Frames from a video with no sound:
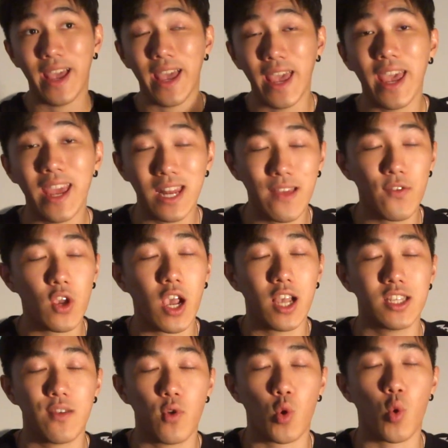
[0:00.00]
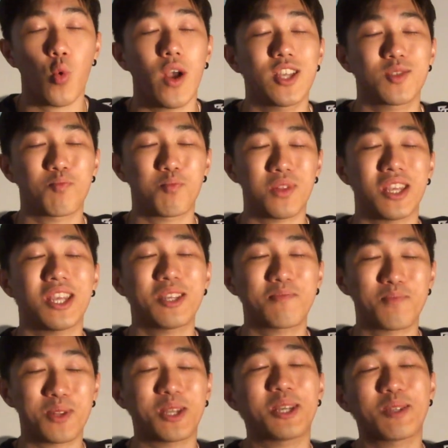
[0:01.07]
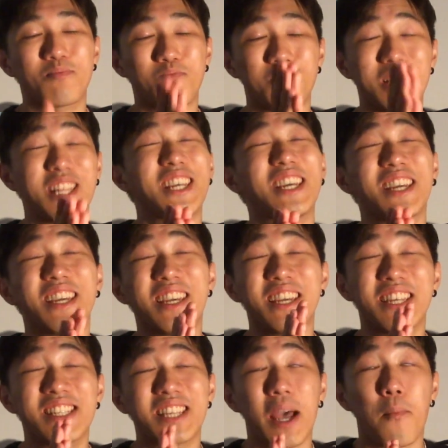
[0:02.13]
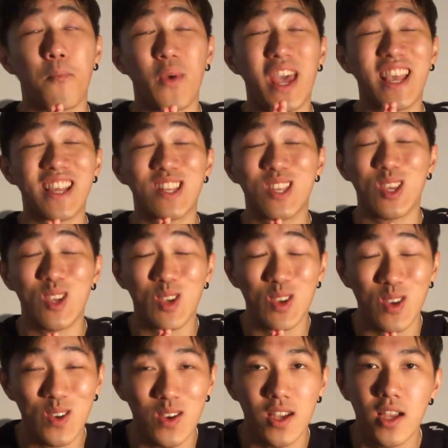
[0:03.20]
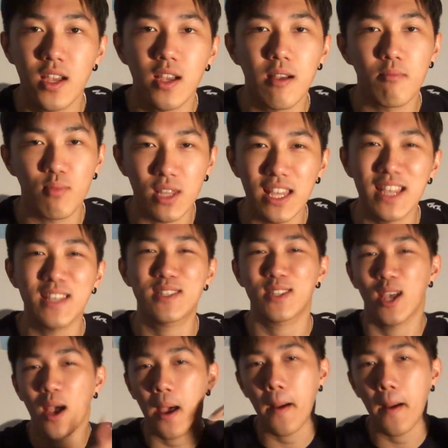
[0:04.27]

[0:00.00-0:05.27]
And if you guys have a request, please, please, please, I'm begging you, please